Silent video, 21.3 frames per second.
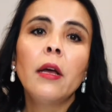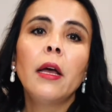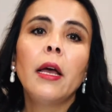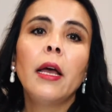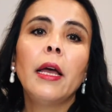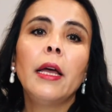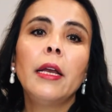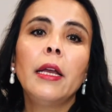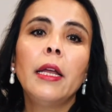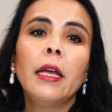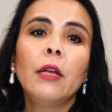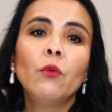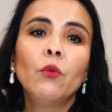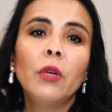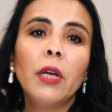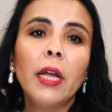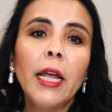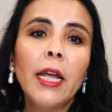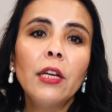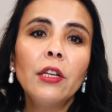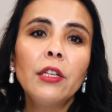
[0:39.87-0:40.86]
and it will
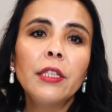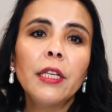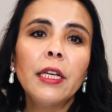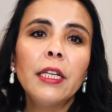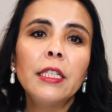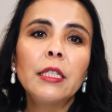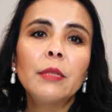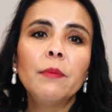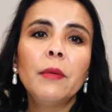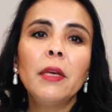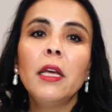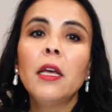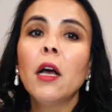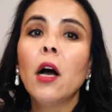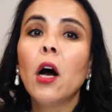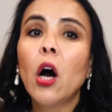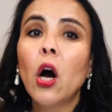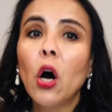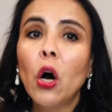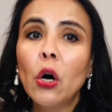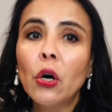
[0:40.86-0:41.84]
irritates me
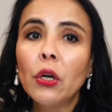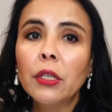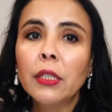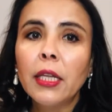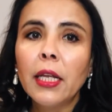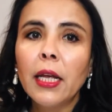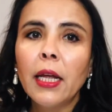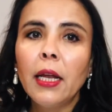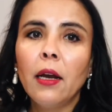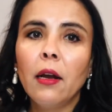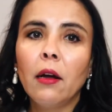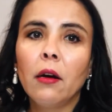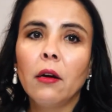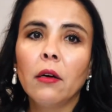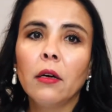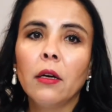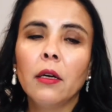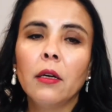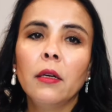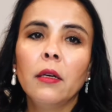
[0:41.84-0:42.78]
all day long.